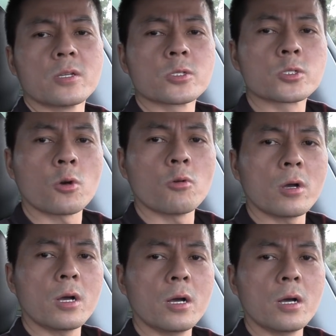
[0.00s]

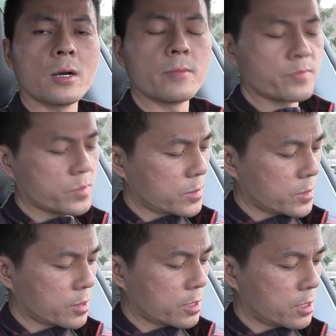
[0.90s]
So,
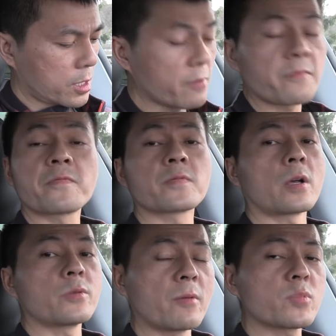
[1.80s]
I'll
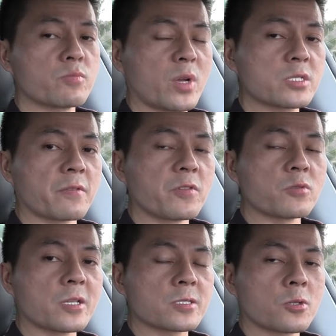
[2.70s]
never mention a few
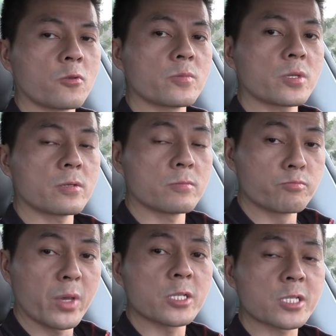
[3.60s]
things. So,
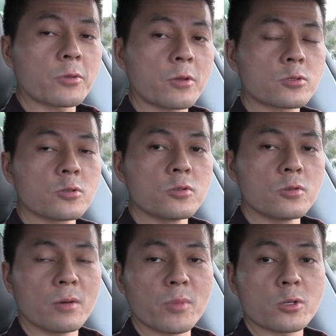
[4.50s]
big shout out
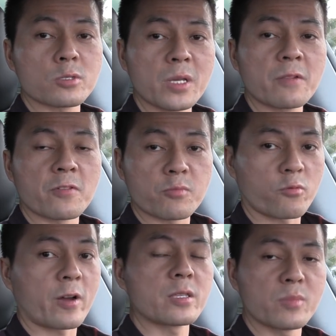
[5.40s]
to Marcusbil for
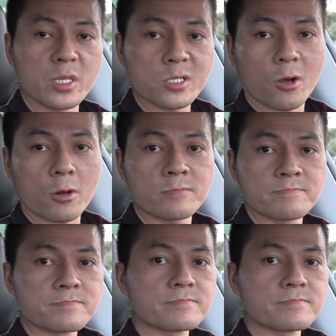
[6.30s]
providing me this car.